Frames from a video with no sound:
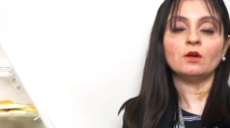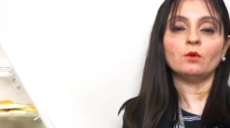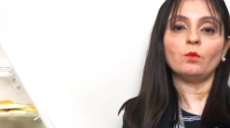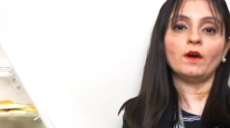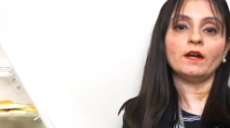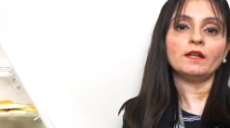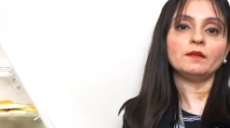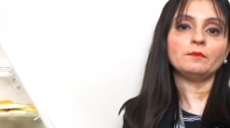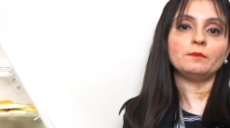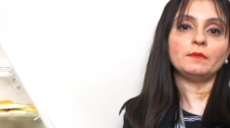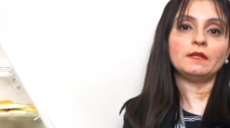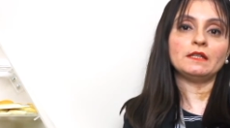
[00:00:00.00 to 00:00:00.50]

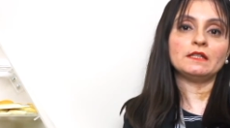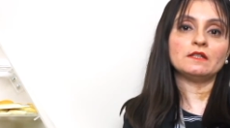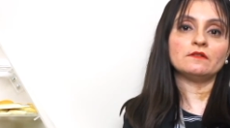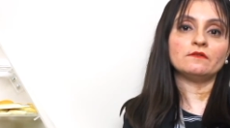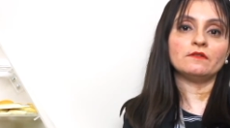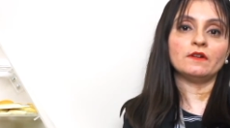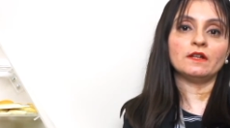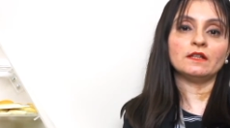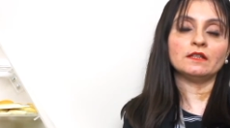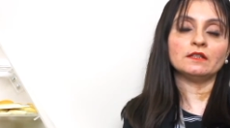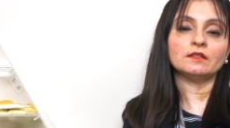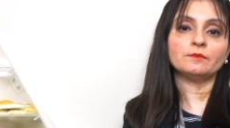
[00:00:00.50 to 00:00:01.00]
one may
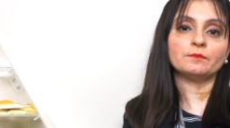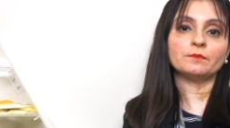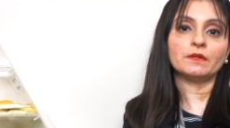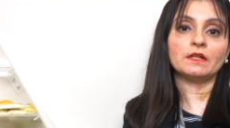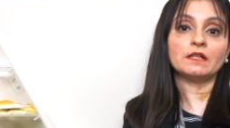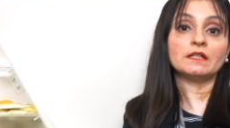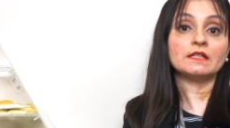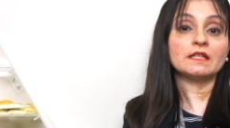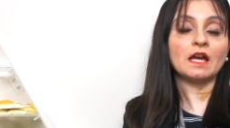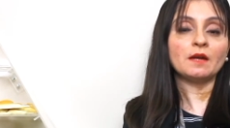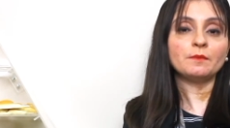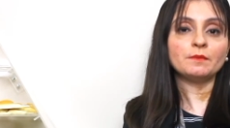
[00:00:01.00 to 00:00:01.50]
develop
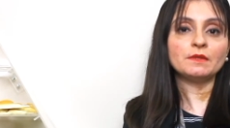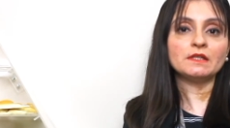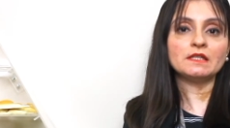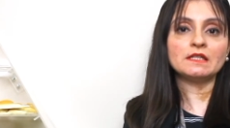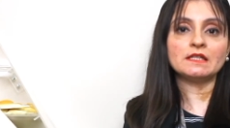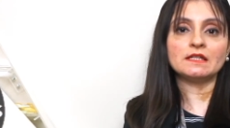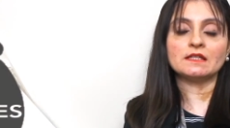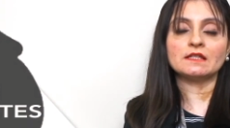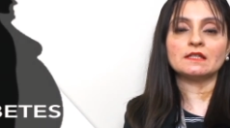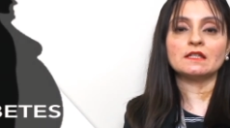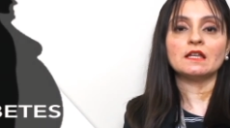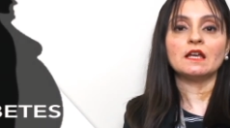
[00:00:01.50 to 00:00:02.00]

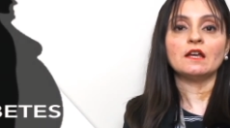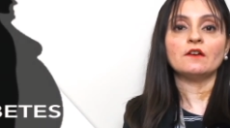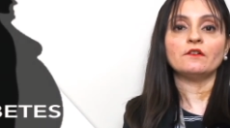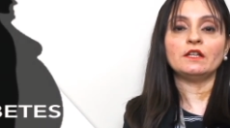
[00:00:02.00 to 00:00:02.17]
diabetes